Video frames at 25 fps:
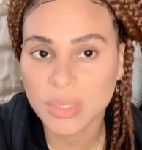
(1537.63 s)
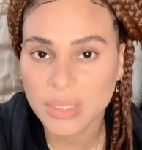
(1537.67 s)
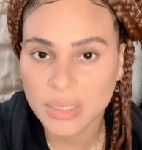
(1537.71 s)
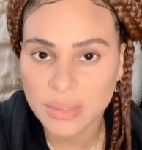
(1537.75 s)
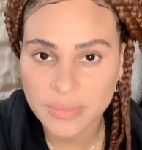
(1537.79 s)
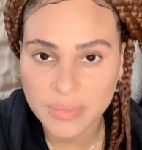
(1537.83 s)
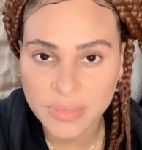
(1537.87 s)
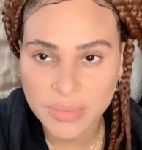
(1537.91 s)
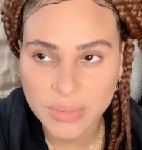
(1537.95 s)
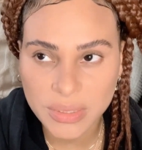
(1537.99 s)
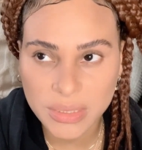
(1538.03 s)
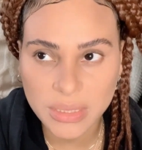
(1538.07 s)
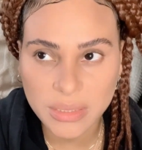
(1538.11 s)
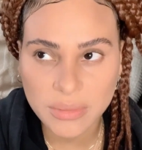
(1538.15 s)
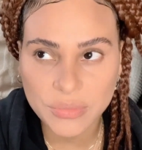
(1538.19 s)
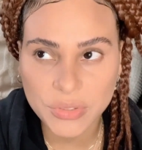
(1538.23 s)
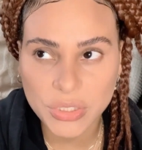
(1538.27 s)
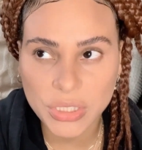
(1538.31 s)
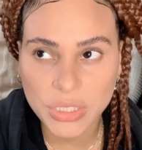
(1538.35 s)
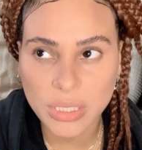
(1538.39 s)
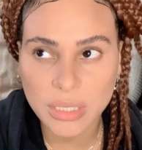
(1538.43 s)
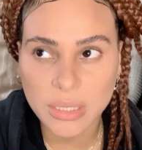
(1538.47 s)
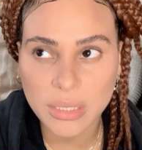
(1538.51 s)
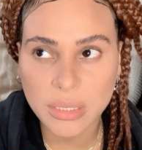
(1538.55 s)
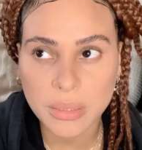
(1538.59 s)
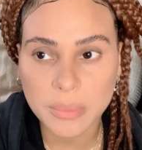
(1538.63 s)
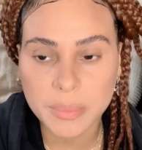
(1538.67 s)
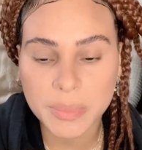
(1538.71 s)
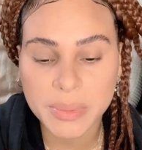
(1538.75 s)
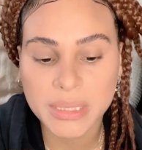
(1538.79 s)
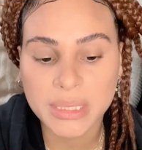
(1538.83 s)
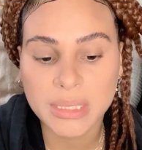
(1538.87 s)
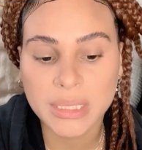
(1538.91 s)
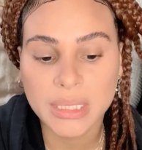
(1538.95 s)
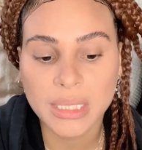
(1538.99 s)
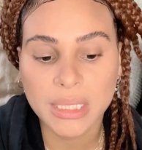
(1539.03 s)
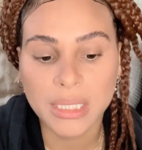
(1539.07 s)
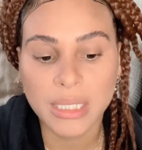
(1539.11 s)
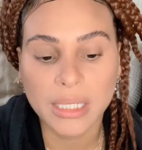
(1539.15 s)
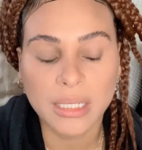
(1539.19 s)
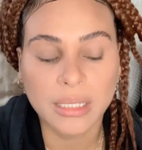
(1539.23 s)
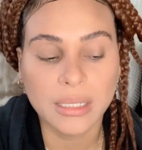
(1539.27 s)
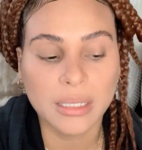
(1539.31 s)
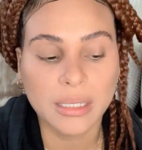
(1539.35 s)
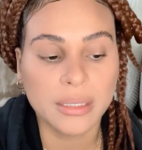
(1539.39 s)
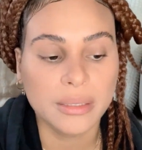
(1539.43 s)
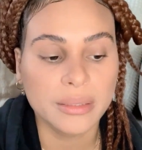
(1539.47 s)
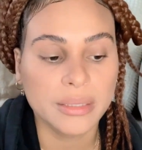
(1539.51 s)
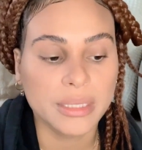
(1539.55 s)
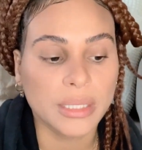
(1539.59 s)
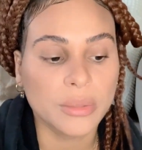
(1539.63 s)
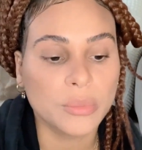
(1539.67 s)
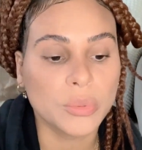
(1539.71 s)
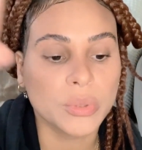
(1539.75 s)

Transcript: of Steve Jobs that